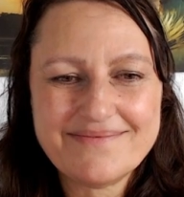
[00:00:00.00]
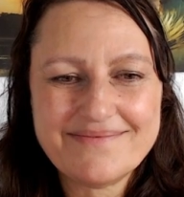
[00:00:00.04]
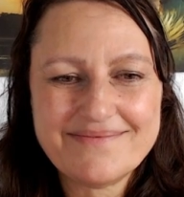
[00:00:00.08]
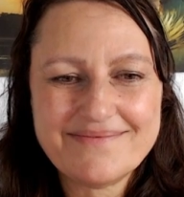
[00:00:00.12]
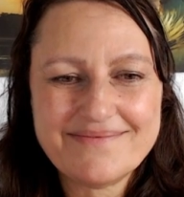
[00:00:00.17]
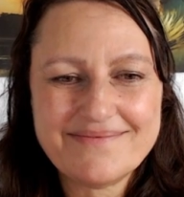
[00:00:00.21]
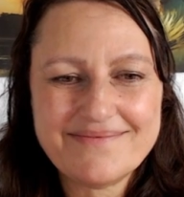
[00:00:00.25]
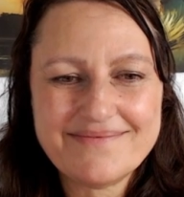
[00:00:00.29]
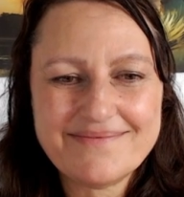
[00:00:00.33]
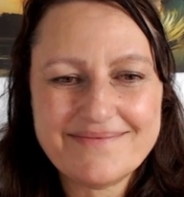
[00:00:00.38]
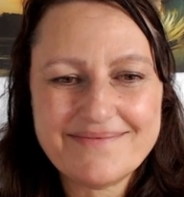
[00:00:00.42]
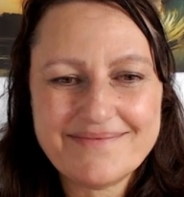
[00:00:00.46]

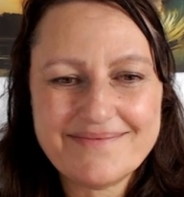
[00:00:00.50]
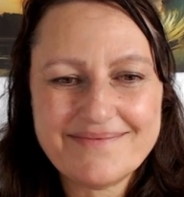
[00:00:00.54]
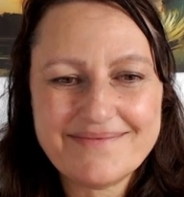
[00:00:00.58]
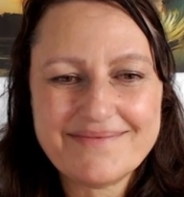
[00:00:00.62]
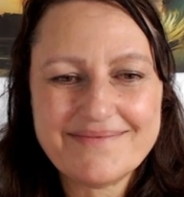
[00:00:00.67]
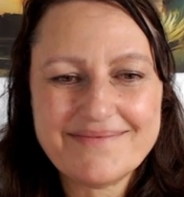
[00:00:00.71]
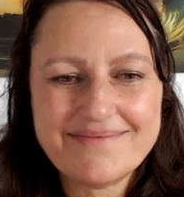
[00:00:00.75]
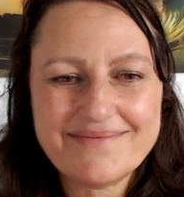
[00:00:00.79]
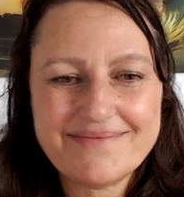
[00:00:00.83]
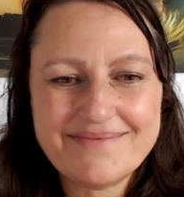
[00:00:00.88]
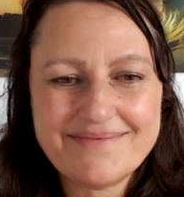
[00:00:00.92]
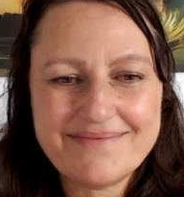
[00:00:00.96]

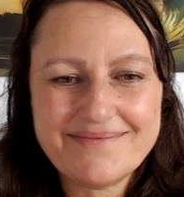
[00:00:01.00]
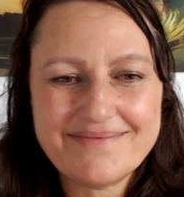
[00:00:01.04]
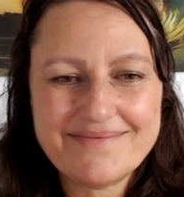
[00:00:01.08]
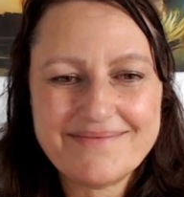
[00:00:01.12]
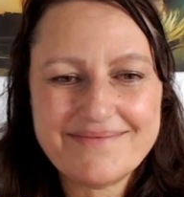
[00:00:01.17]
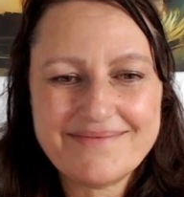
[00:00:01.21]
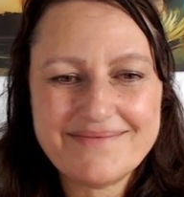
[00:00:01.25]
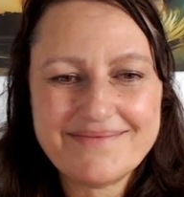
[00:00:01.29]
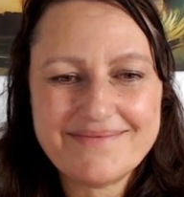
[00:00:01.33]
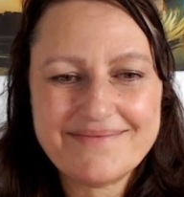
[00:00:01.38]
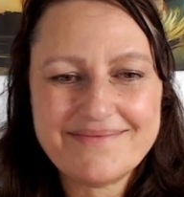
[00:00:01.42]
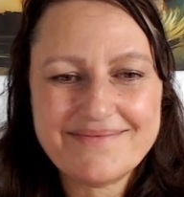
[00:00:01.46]

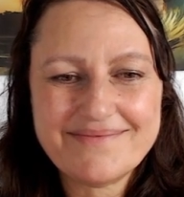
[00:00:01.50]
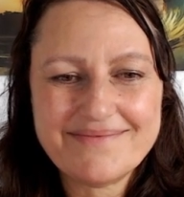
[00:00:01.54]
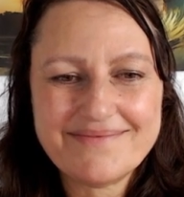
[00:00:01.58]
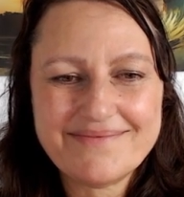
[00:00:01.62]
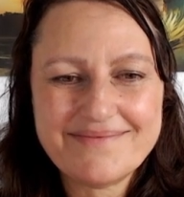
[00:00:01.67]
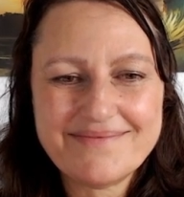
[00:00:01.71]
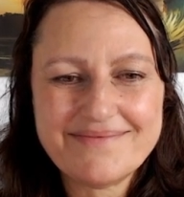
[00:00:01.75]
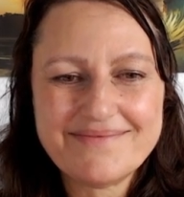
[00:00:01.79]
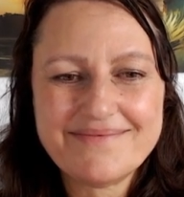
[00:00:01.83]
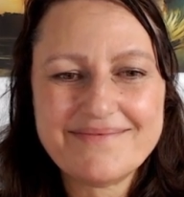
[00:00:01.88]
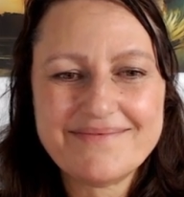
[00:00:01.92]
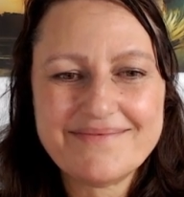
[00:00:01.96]

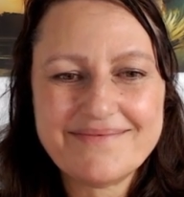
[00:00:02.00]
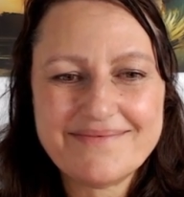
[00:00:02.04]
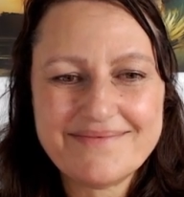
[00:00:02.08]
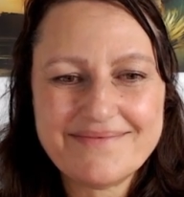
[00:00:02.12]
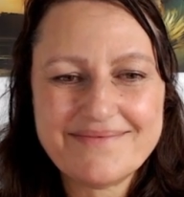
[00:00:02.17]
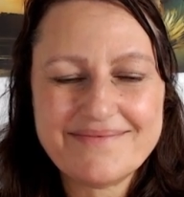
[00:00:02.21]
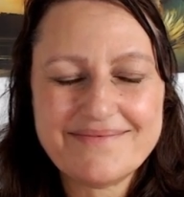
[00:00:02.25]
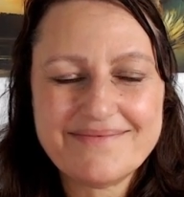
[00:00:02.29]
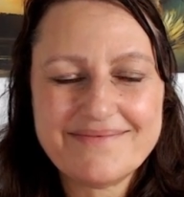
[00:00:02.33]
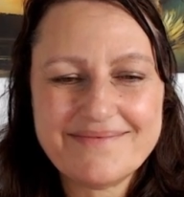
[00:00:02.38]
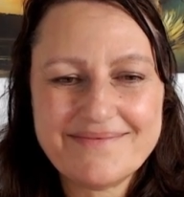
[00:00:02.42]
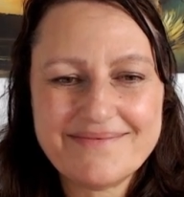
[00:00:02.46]

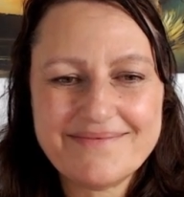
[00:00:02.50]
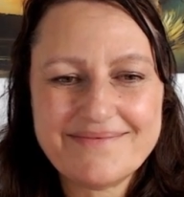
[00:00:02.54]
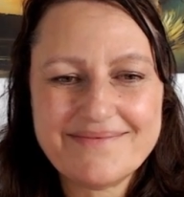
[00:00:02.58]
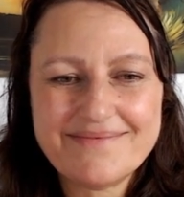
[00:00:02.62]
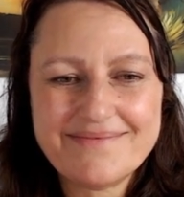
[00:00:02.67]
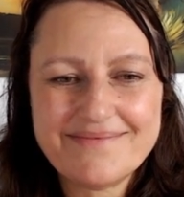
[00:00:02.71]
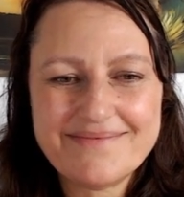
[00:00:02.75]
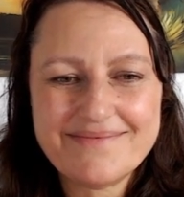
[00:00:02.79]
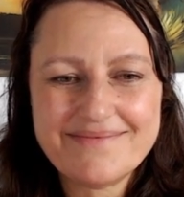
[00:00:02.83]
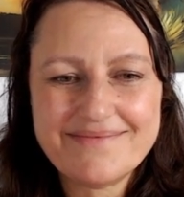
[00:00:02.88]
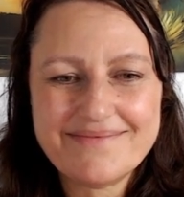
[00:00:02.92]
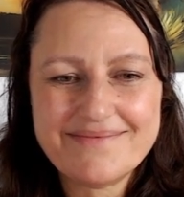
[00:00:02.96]

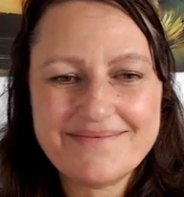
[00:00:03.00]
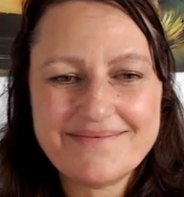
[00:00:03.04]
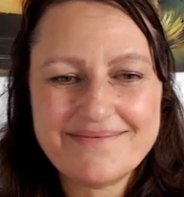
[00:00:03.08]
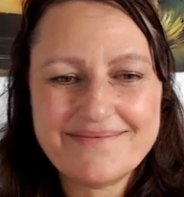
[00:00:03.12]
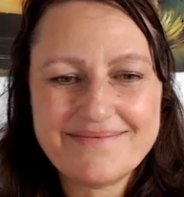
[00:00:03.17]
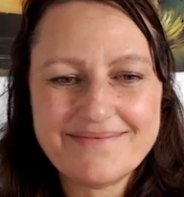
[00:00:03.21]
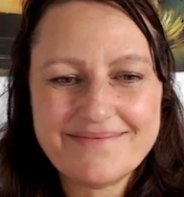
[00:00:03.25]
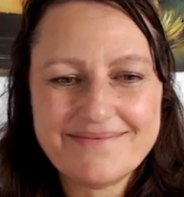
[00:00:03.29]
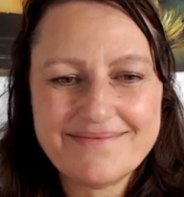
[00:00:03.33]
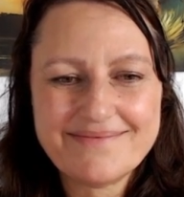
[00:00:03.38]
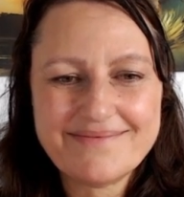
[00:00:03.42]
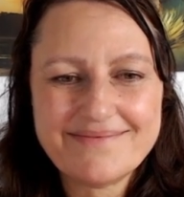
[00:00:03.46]

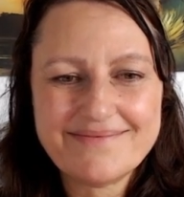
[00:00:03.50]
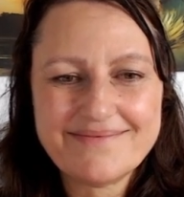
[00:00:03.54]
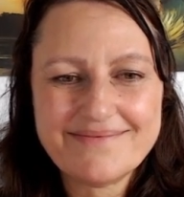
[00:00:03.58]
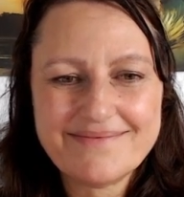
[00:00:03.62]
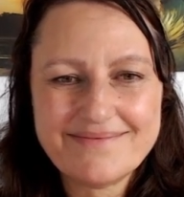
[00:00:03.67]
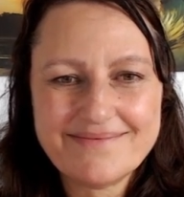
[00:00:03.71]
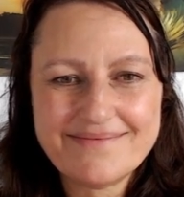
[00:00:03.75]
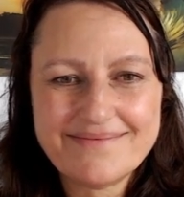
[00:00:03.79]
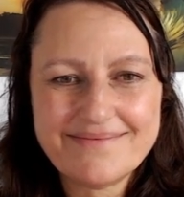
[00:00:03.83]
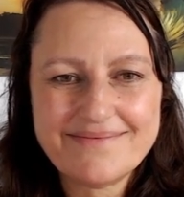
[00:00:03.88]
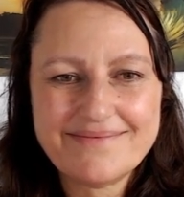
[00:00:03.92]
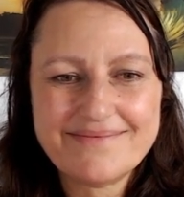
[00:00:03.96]

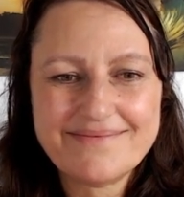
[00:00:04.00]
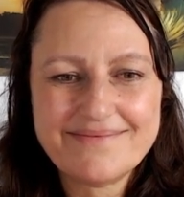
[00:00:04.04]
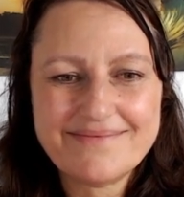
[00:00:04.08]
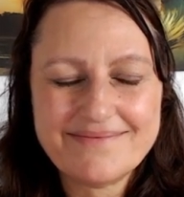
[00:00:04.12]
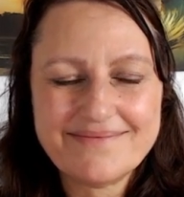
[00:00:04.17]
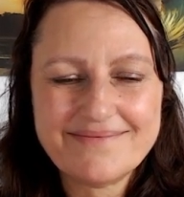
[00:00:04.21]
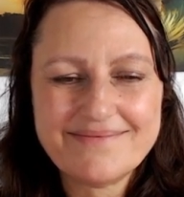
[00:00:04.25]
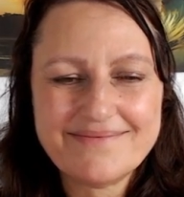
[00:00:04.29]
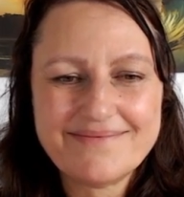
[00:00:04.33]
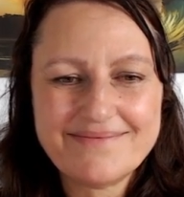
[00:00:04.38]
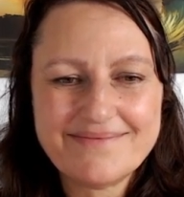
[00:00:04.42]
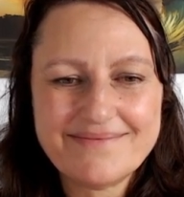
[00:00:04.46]

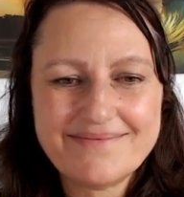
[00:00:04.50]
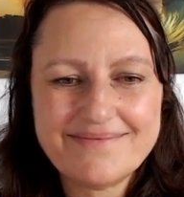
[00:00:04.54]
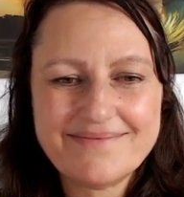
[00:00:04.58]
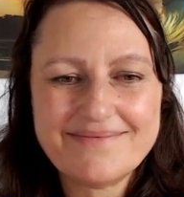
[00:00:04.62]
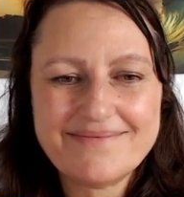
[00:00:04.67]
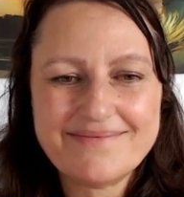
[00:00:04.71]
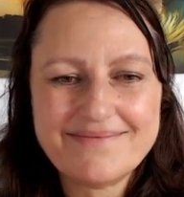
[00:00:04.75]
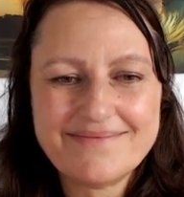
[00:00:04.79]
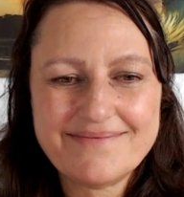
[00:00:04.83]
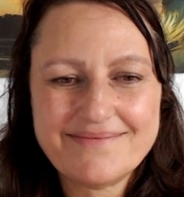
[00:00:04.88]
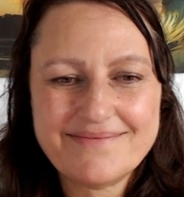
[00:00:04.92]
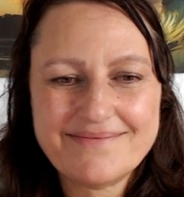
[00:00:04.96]

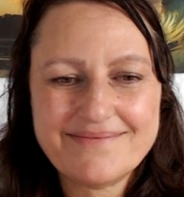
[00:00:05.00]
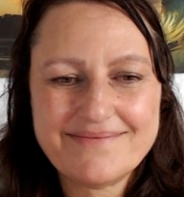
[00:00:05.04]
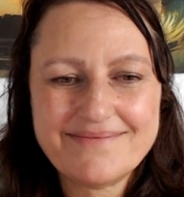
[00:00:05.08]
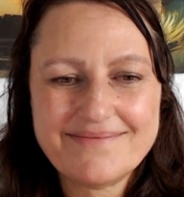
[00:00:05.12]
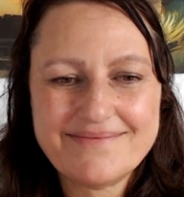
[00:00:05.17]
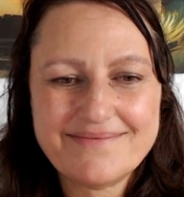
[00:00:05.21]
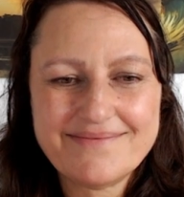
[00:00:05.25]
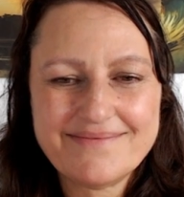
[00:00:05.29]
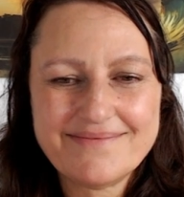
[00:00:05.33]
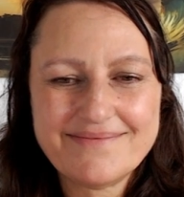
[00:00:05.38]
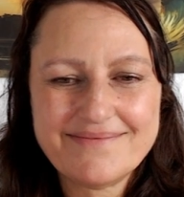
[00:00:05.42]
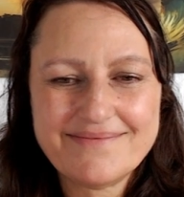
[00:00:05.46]

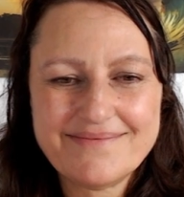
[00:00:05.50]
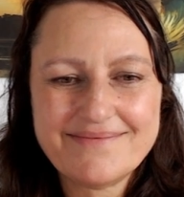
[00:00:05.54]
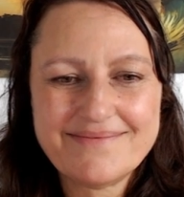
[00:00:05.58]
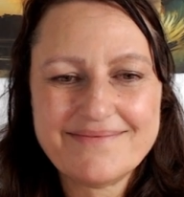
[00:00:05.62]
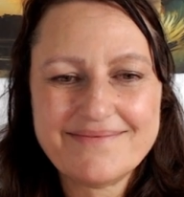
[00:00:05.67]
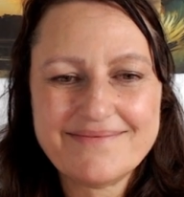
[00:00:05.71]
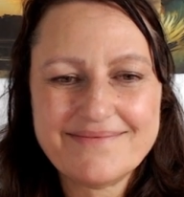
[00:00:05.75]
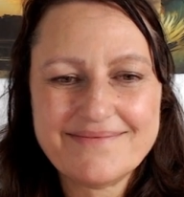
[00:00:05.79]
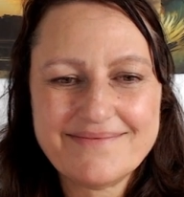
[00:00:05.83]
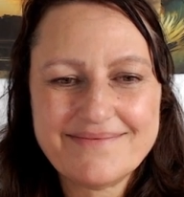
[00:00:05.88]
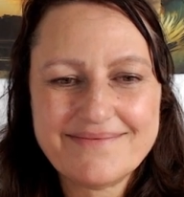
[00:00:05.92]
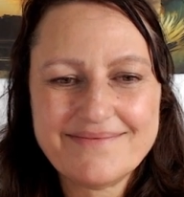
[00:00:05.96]

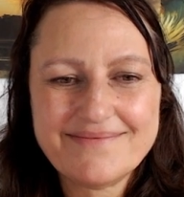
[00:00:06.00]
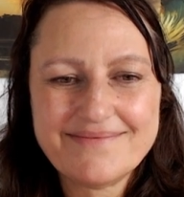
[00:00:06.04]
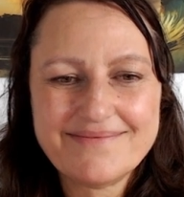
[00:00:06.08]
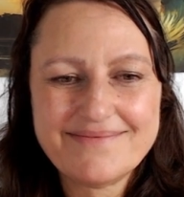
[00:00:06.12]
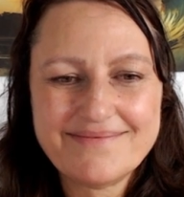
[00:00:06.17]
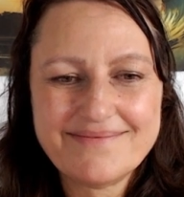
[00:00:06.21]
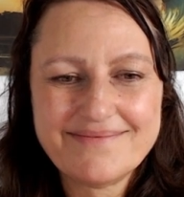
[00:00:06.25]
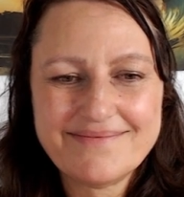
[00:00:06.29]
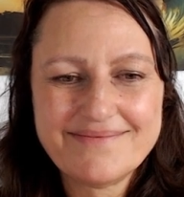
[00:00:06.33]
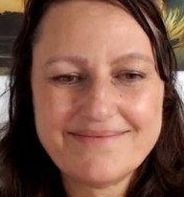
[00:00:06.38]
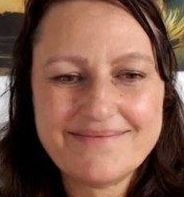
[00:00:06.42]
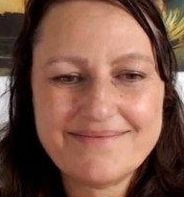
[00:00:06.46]

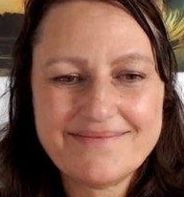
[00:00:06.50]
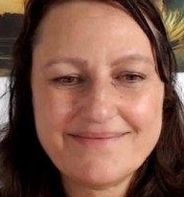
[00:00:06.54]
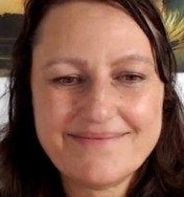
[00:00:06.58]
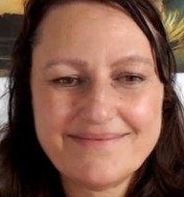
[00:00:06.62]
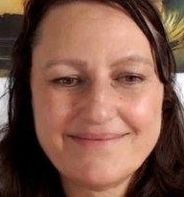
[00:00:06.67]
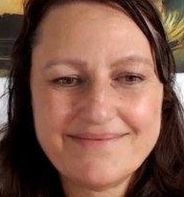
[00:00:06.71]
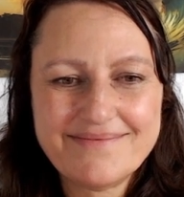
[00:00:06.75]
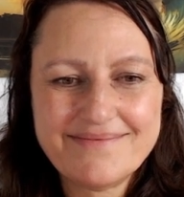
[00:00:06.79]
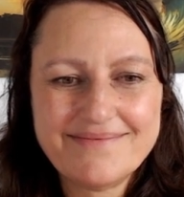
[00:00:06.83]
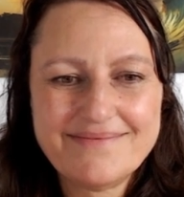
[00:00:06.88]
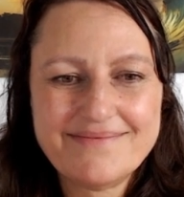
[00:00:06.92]
The person shown says nothing.